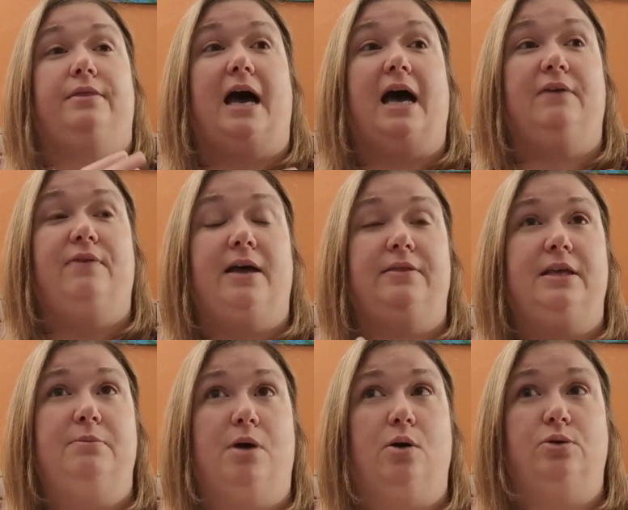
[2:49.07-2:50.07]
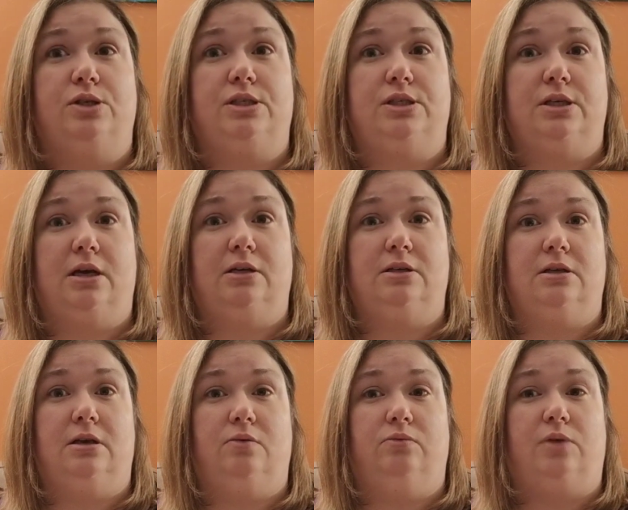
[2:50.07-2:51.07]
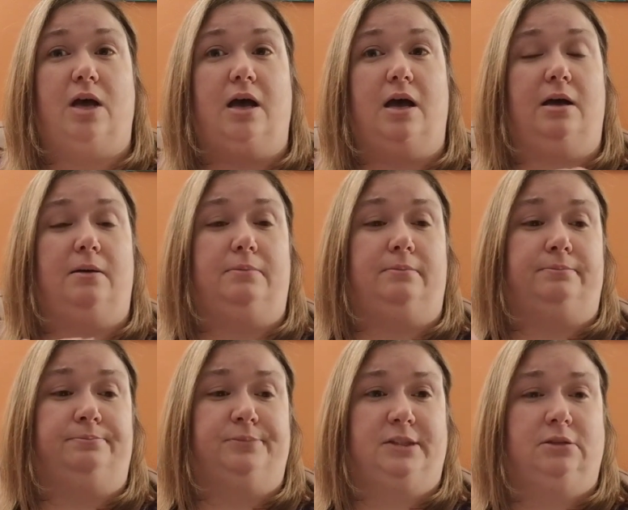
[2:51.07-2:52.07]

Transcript: I've had the most um,